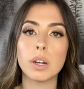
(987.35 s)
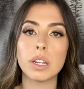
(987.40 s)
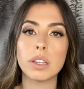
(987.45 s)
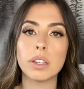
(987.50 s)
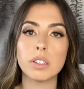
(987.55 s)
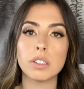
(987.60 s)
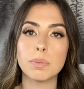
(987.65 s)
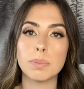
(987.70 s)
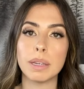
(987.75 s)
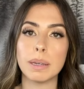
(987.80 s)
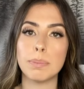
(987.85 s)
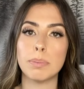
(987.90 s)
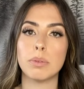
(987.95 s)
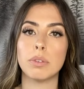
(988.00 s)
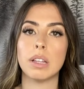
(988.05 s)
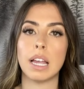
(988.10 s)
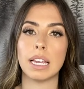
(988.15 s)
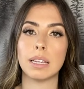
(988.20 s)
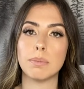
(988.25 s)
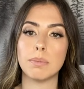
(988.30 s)
of those people
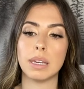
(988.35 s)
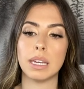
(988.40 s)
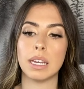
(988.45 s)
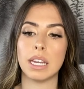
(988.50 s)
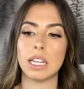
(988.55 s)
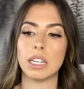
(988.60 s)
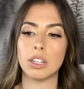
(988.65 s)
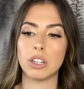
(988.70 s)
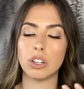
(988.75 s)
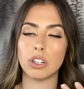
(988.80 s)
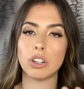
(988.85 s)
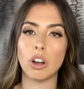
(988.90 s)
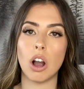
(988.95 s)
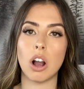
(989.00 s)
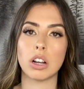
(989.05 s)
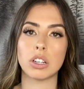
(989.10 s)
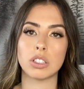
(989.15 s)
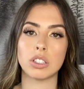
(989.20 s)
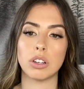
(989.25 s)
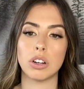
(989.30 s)
like me and your
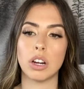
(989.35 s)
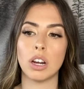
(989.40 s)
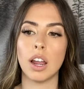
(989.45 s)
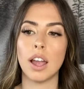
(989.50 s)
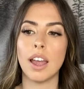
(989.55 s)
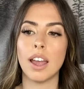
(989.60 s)
dogs are